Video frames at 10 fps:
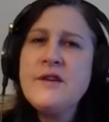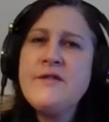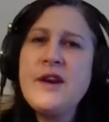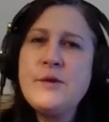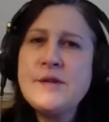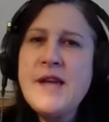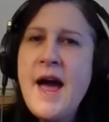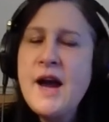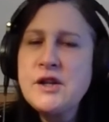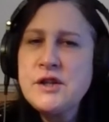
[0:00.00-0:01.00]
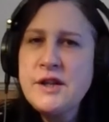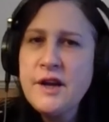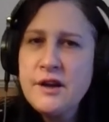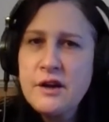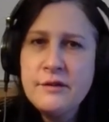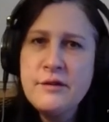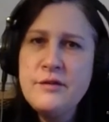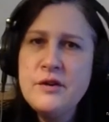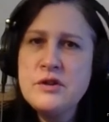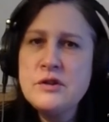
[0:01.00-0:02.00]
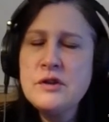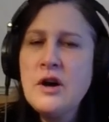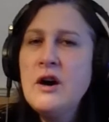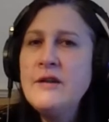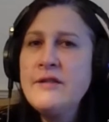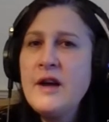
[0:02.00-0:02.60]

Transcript: that it was actually a cover version of